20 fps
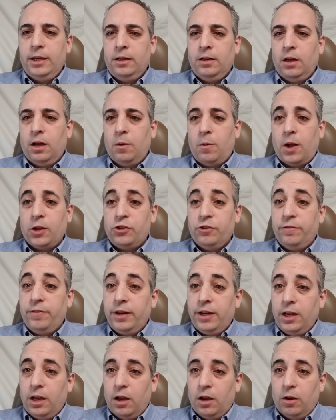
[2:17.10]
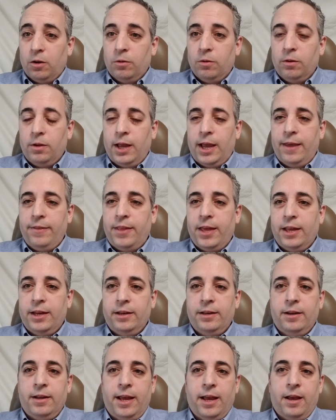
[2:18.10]
watch a video and
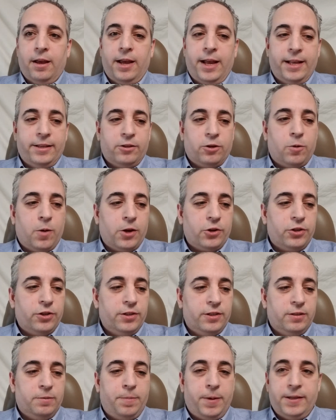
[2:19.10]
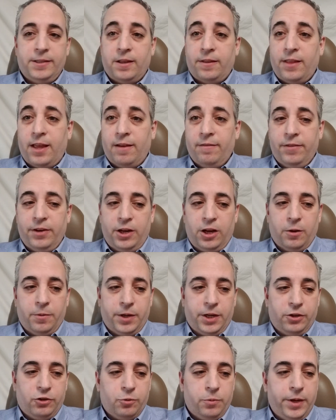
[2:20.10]
then answer questions based on that video
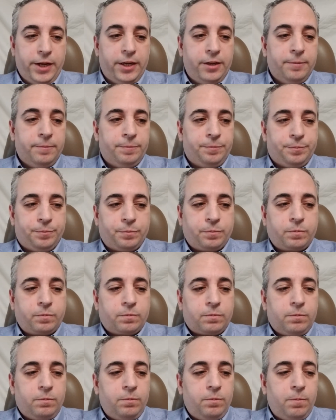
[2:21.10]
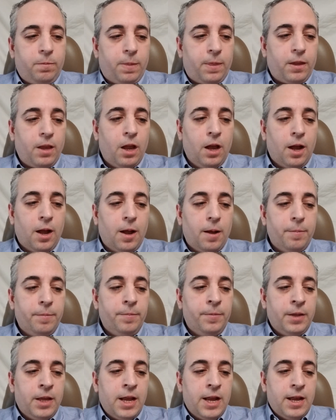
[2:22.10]
each week.
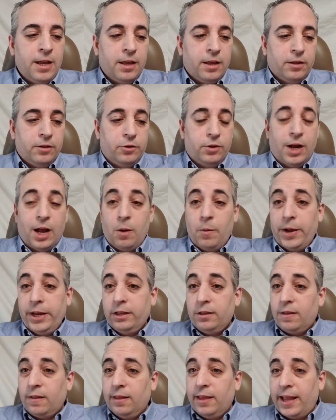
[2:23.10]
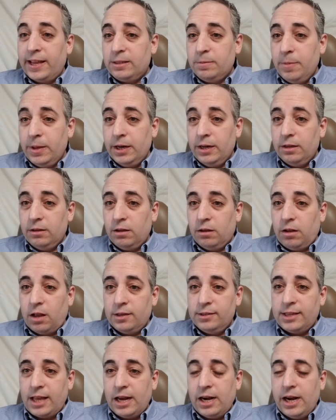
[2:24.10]
Do not wait until the last minute on
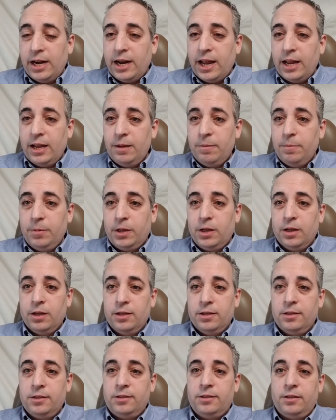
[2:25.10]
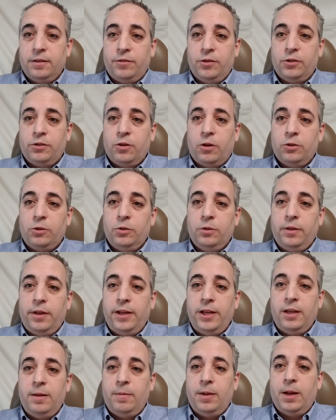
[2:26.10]
Saturday night, because if you start too
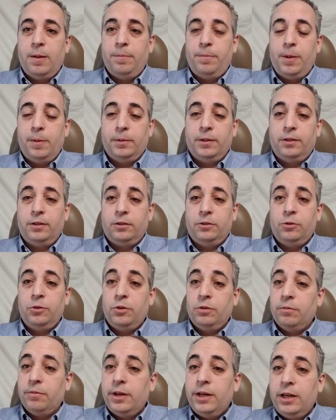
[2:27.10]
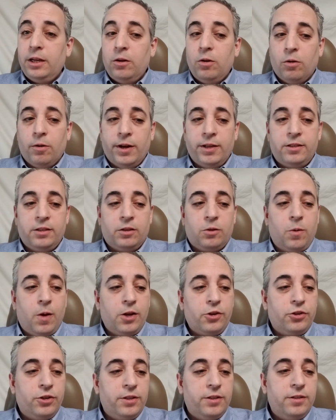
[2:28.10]
late, you may not be able to do the reading or answer the
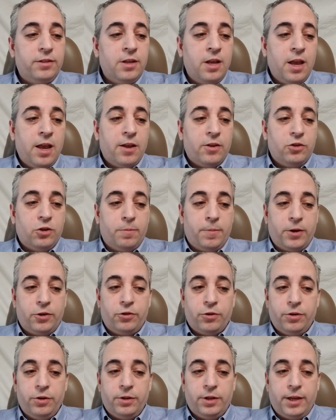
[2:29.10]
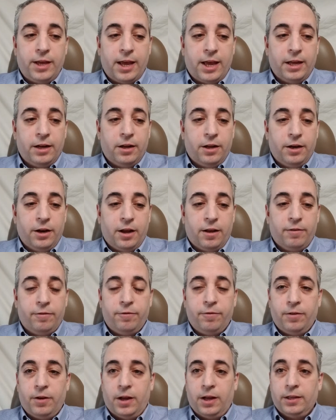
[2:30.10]
questions. So make sure you get
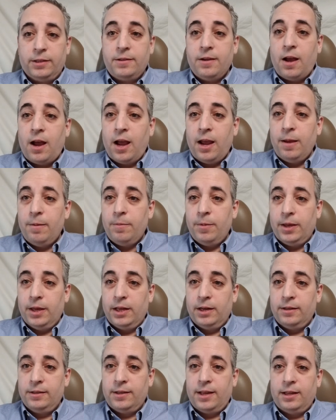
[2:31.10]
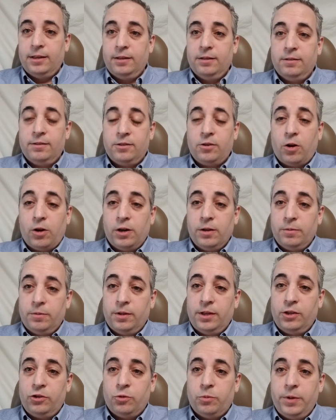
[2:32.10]
enough time and start
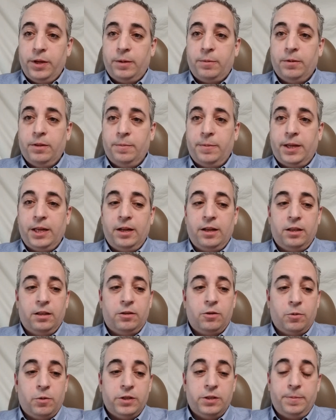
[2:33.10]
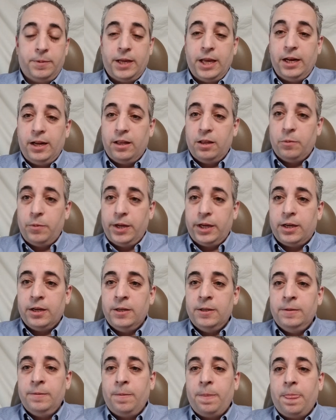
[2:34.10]
each week towards the beginning of the week,
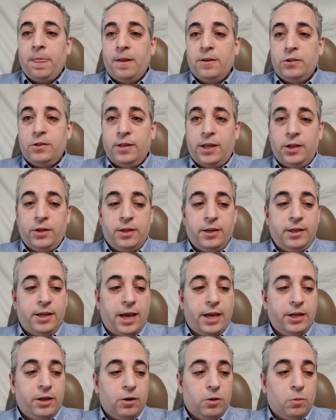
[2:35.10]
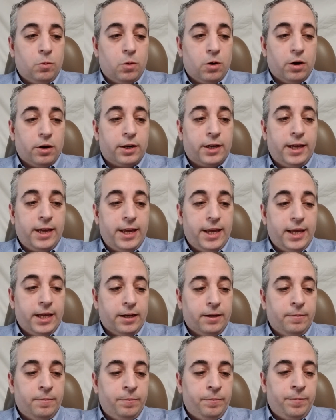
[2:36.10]
so that you can get your work
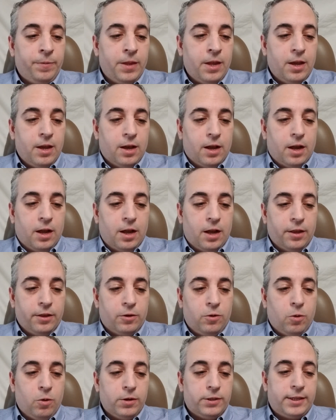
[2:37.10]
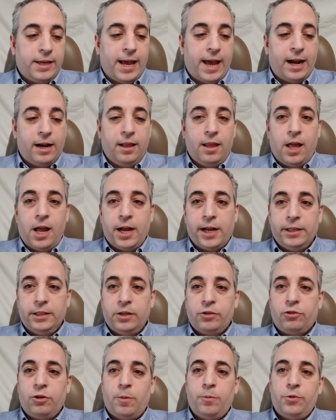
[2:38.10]
in. The course catalog and
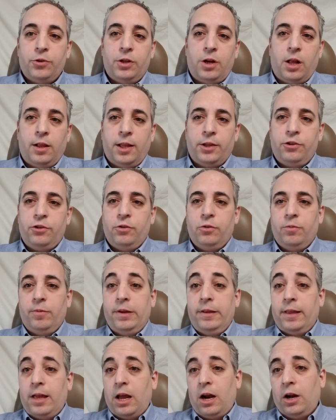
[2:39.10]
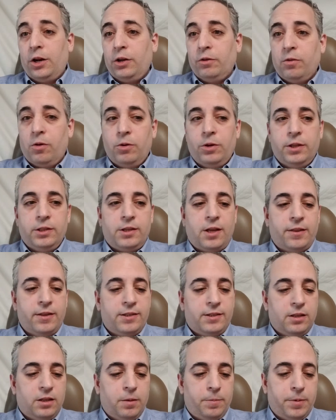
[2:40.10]
description, I'll let you read that on your own. It's on the
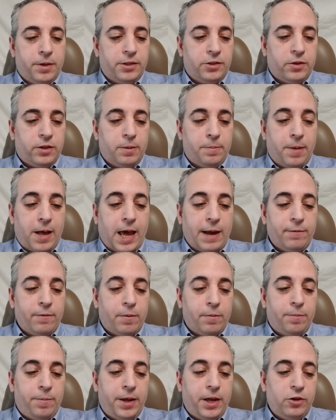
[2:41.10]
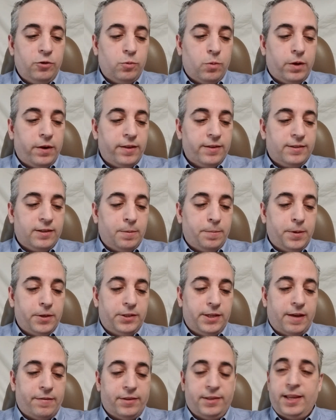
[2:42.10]
syllabus. On the bottom of page 1 of the syllabus,
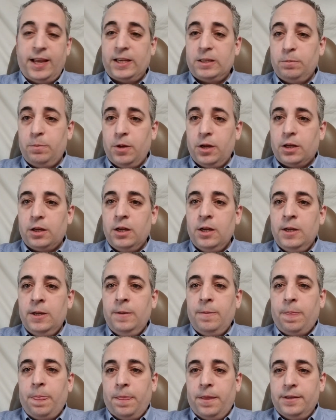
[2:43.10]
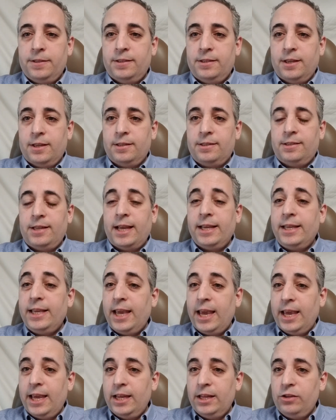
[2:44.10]
you have a textbook. This is a
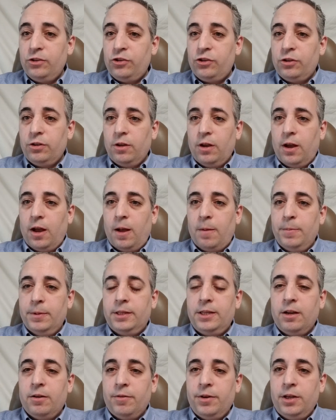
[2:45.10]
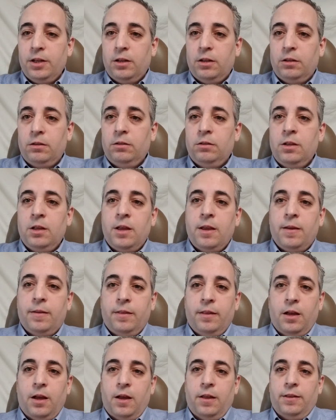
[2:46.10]
Cengage material,
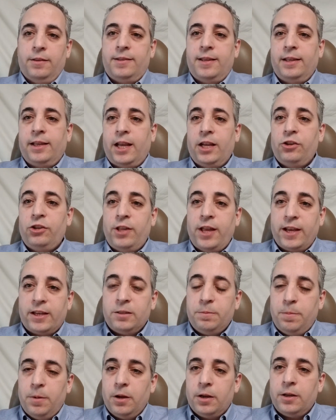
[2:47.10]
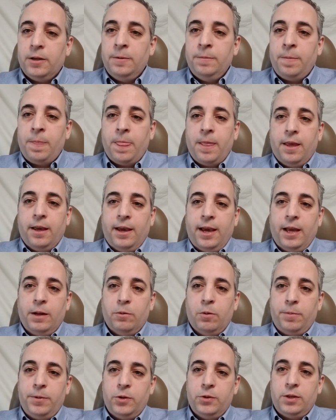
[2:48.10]
the Cengage textbook, and
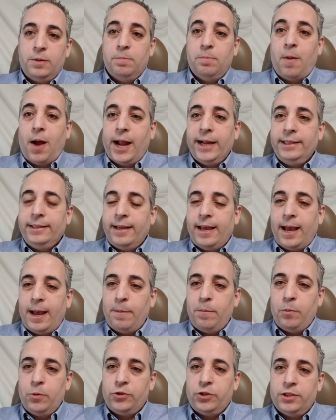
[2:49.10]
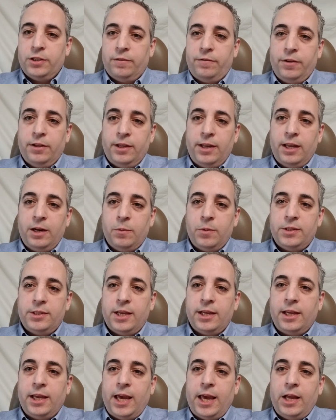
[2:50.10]
we'll be using MindTap, which is affiliated with
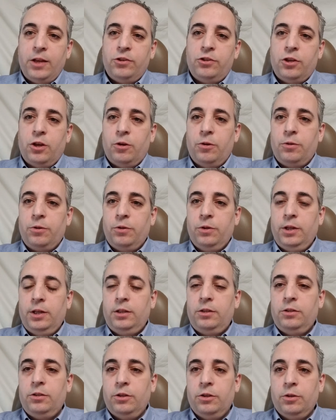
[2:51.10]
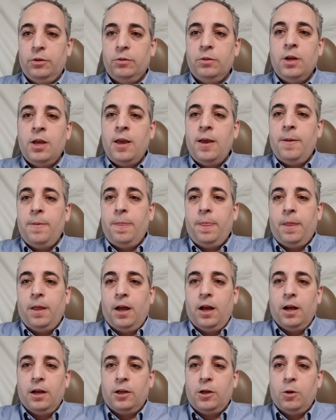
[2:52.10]
Cengage. So you need to
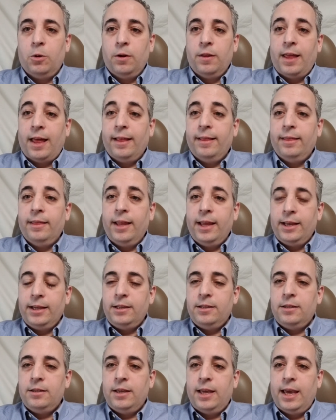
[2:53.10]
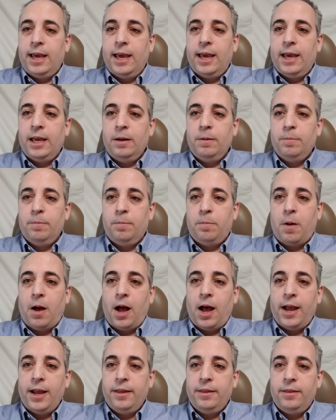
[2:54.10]
go to that link and
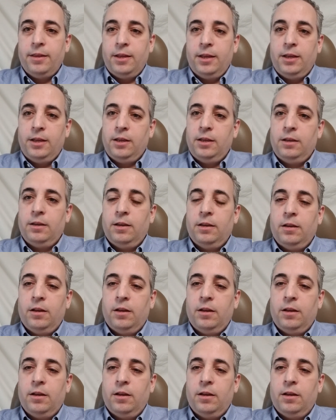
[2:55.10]
buy the